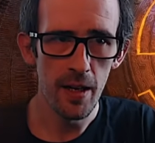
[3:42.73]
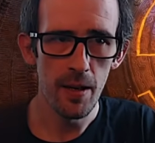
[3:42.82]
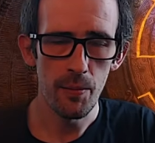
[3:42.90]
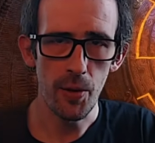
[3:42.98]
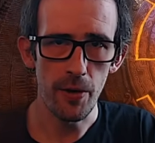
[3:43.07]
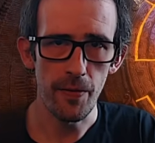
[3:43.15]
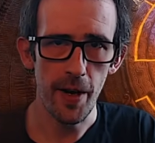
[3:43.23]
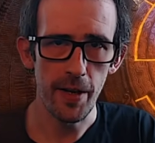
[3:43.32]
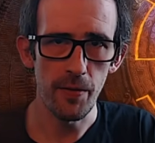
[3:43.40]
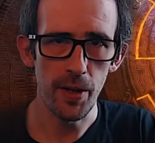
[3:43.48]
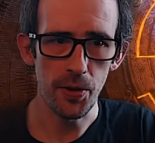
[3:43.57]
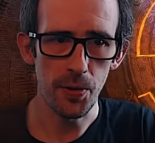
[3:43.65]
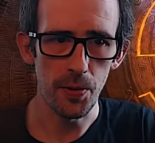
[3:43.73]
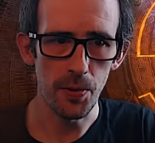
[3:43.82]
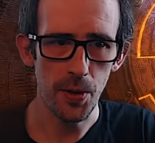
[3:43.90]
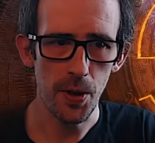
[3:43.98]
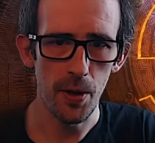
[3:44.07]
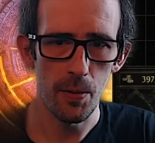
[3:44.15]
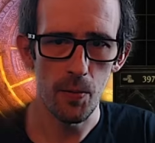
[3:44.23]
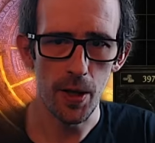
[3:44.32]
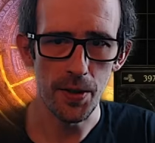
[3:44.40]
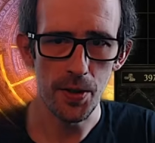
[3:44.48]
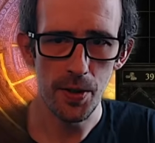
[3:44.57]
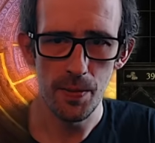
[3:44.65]
Profane Rituals at
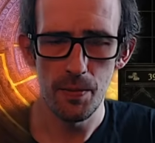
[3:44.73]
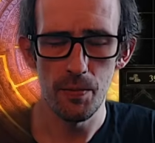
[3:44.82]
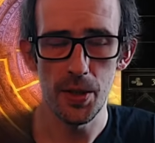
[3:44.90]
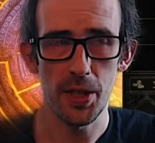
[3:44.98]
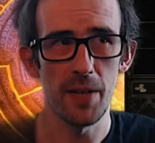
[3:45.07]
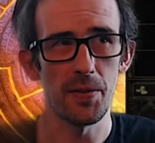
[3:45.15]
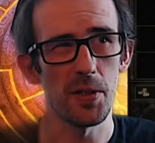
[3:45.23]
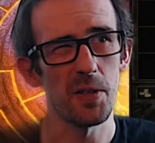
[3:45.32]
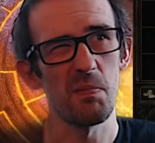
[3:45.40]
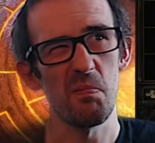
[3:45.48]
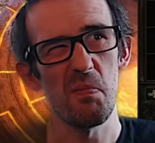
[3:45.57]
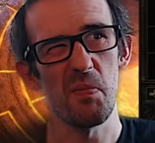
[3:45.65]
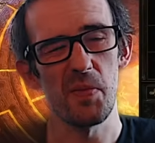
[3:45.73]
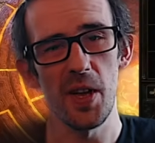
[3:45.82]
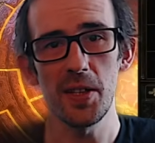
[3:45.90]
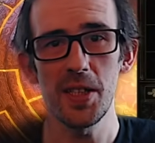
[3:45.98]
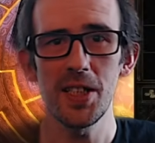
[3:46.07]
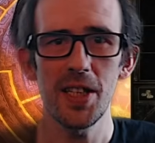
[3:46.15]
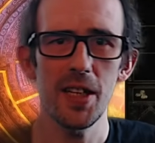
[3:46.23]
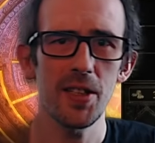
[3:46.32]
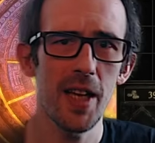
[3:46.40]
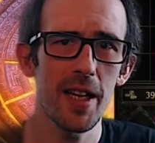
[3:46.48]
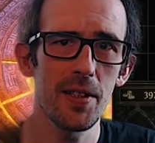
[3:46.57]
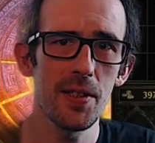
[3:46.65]
once, which gives us 36
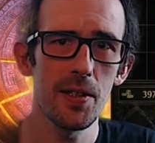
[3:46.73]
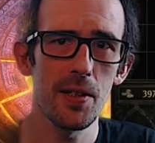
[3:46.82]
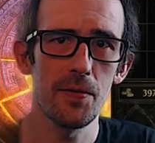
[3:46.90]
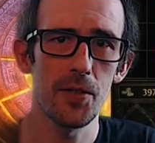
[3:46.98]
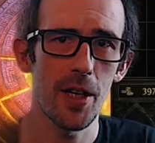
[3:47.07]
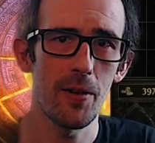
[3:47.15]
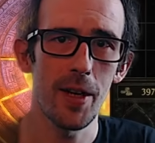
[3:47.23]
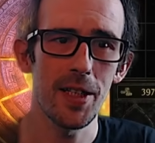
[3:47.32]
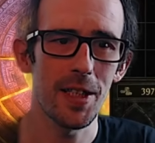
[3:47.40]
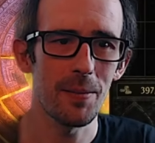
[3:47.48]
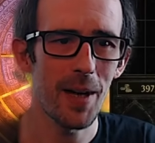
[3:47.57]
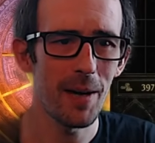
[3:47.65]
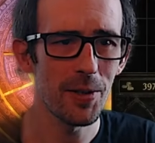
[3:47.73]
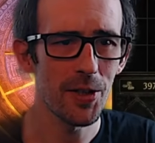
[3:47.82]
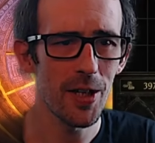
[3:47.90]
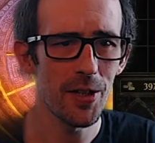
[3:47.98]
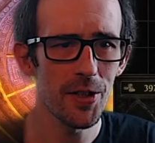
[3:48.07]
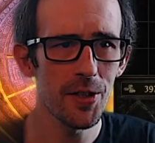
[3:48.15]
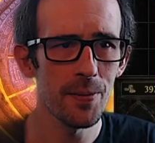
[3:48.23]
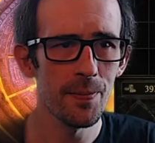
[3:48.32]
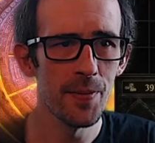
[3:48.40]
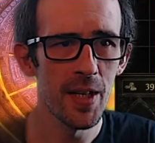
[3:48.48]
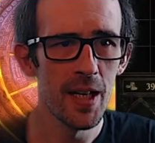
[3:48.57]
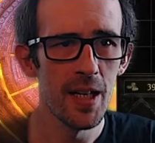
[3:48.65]
seconds of generating power charges.
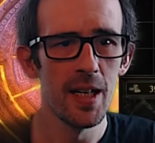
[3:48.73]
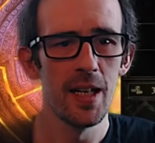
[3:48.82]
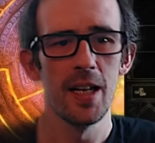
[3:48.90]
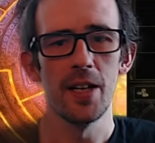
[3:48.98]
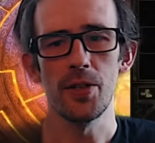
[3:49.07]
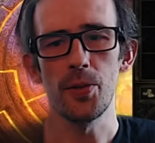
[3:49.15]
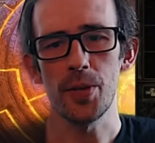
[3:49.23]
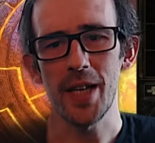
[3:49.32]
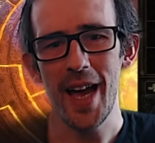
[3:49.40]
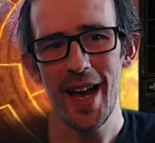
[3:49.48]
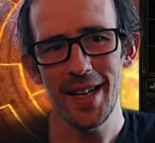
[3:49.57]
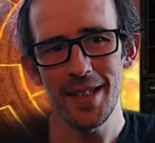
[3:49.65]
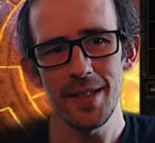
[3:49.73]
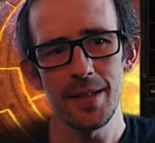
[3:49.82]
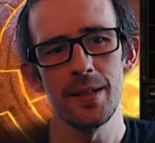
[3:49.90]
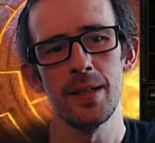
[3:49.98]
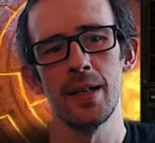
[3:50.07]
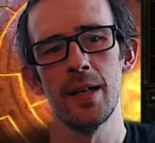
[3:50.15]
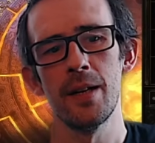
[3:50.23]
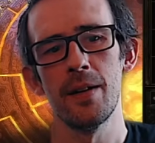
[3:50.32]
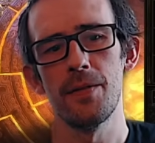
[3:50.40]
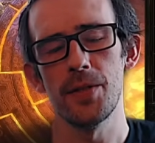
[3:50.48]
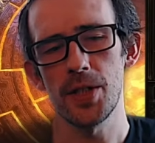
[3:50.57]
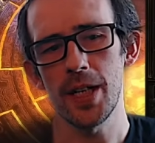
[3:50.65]
You can,
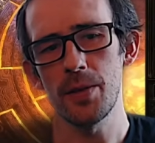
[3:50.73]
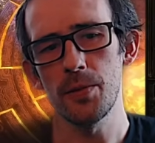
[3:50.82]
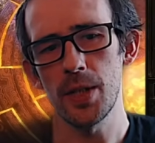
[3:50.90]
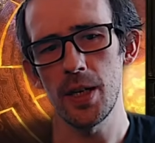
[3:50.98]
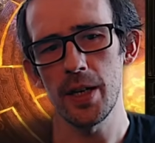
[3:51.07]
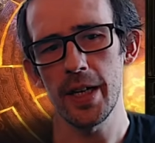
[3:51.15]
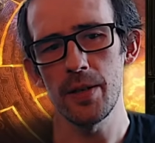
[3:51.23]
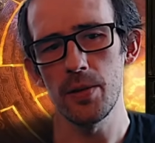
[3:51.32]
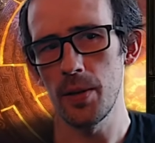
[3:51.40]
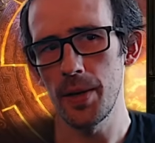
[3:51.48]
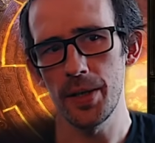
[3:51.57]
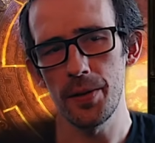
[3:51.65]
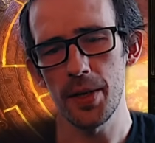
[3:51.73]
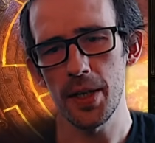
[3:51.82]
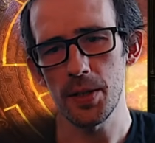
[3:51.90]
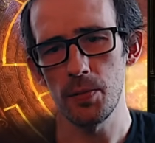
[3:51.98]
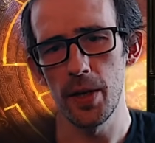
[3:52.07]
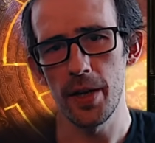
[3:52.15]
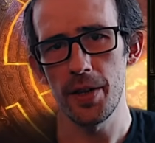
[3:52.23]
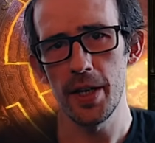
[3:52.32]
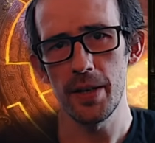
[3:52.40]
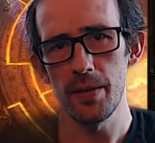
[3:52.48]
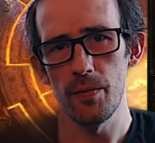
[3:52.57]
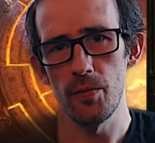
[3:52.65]
for single target, although I don't think it's worth
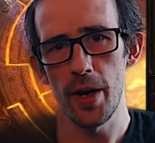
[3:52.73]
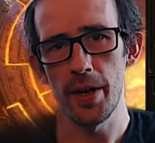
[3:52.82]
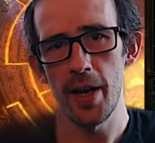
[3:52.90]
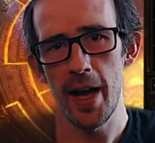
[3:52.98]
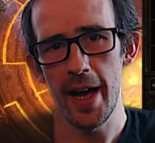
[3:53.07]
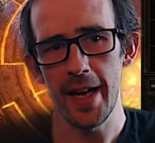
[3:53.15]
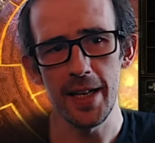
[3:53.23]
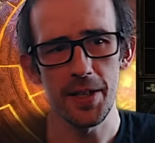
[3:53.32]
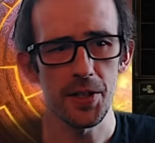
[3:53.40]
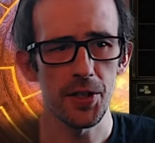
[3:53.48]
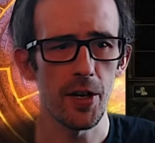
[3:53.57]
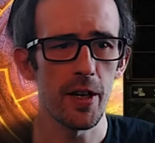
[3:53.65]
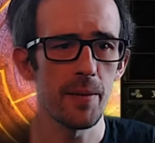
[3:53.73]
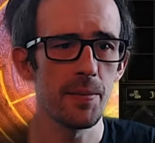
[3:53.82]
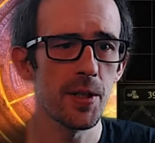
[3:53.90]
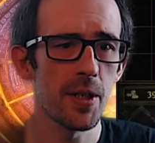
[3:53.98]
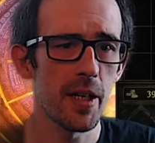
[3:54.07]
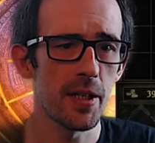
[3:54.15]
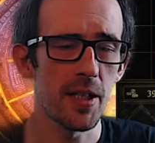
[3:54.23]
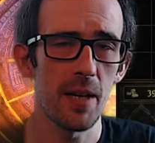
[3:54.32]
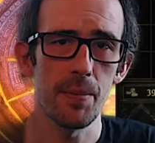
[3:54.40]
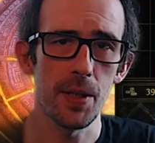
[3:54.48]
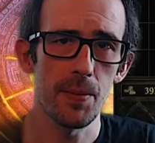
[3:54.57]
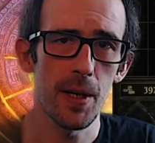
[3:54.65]
it, run Aelith's Chimes in
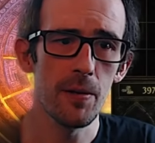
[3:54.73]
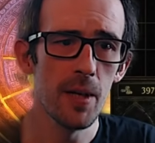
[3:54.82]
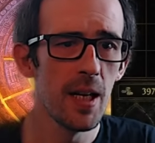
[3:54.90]
Tempest Bell.